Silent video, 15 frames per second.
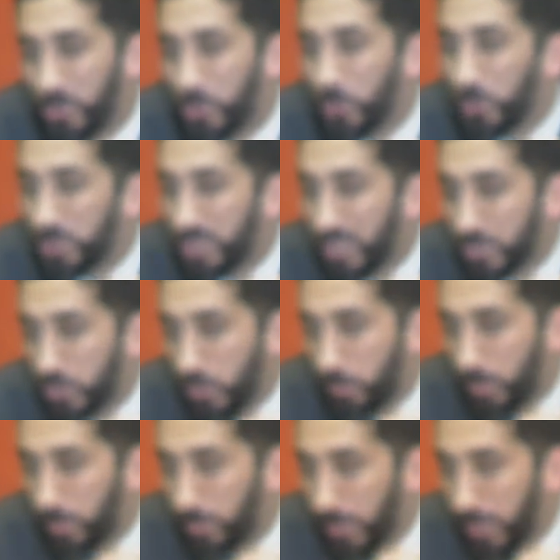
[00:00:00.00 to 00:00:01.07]
The Jew is not
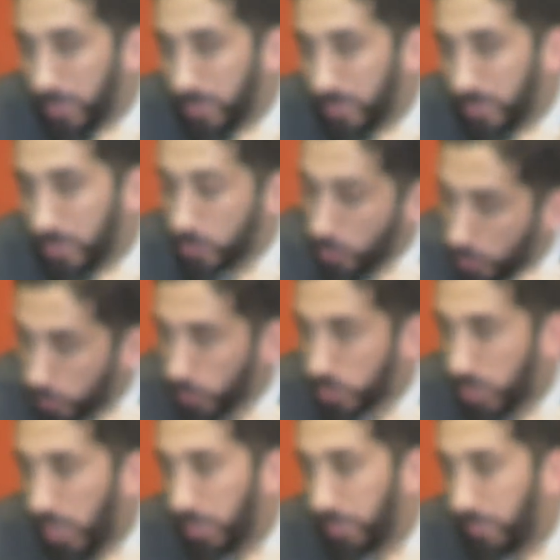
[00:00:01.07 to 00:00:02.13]
cheaper blood. It's also a
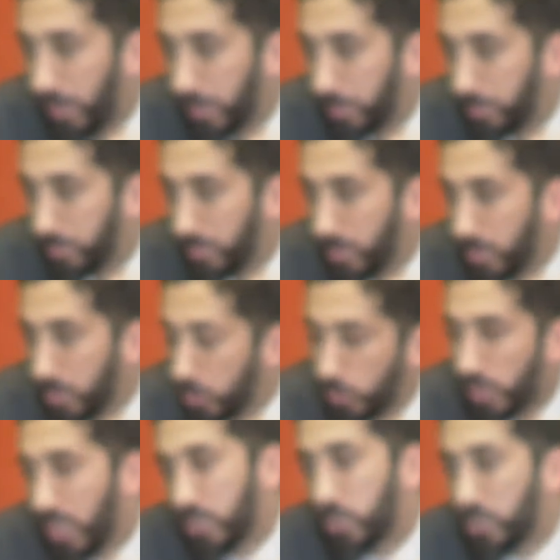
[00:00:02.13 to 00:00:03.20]
child of Adam. You
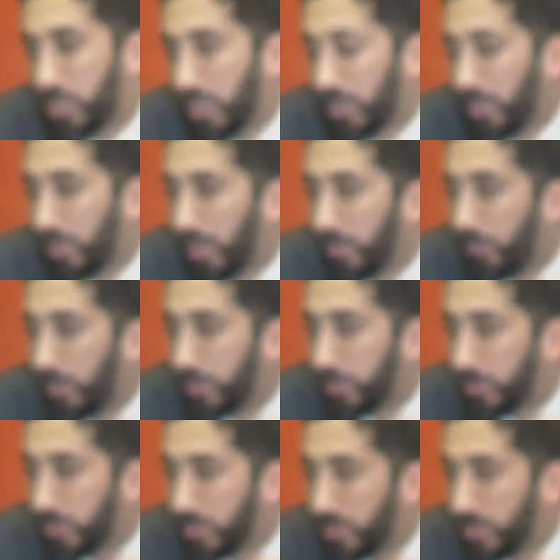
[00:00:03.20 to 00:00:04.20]
can't just take their life either.